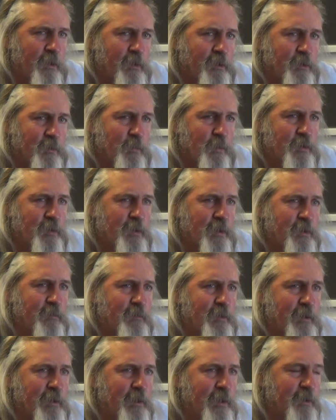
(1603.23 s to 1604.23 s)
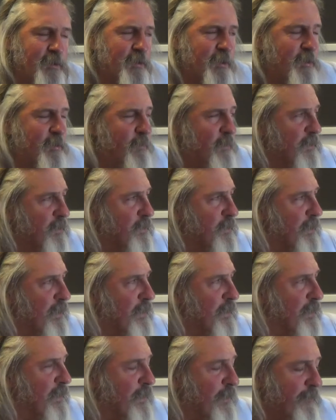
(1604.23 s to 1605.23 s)
So once they realize that you understand
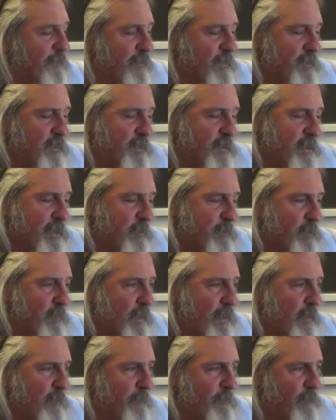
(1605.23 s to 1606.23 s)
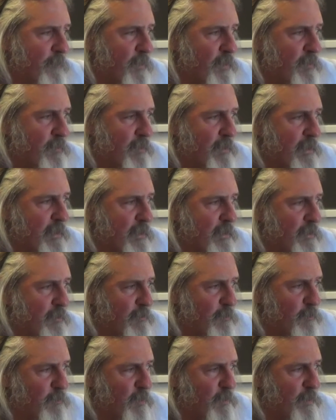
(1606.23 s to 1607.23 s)
the difference, it's like, ma'am, you're, you're a
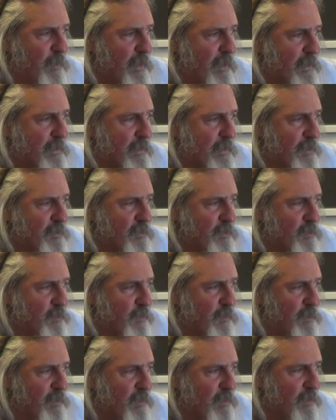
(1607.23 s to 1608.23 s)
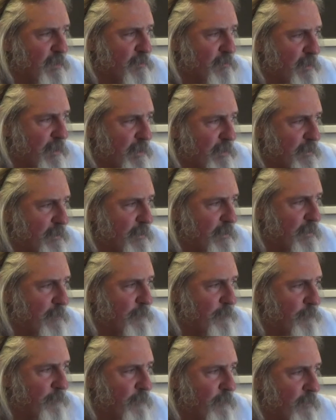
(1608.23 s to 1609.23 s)
woman acting as a court clerk, right? Yeah.
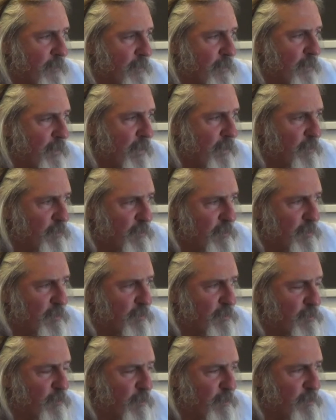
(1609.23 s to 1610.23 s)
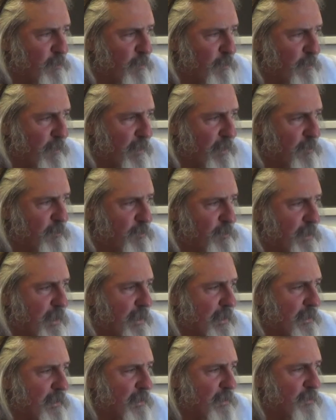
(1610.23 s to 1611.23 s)
Are you going to go talk to a man who's
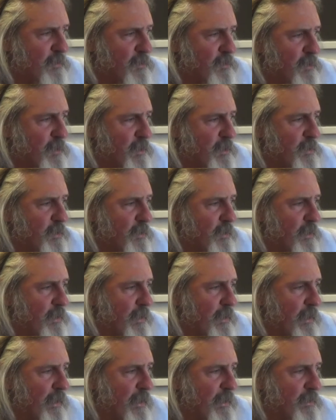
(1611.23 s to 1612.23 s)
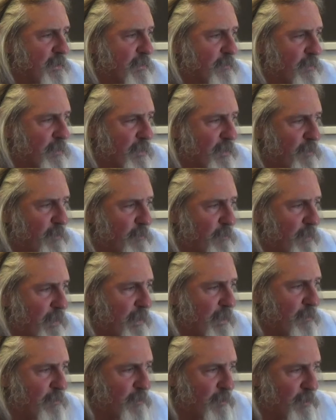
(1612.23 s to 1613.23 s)
acting as a judge and ask if another
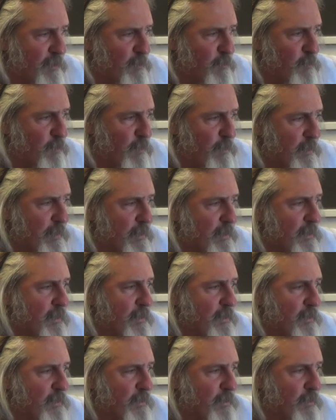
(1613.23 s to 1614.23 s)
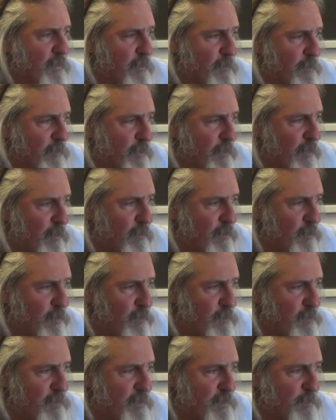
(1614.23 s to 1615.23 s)
man or another woman could, you know,
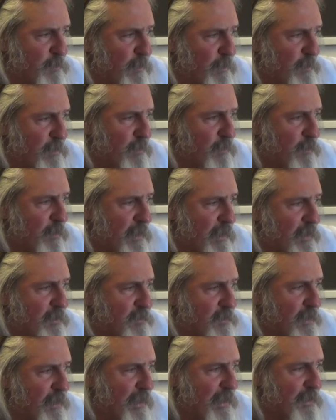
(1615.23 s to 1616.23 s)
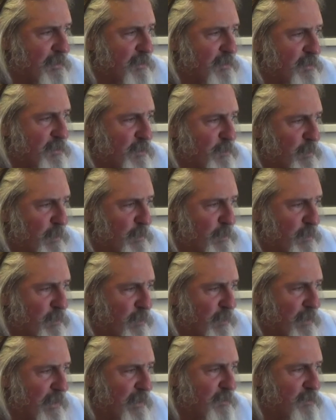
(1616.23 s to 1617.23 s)
use this public courthouse and access this public
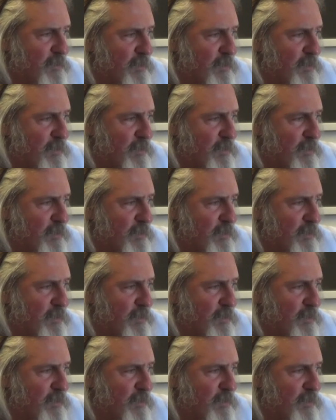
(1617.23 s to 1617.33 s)
courthouse?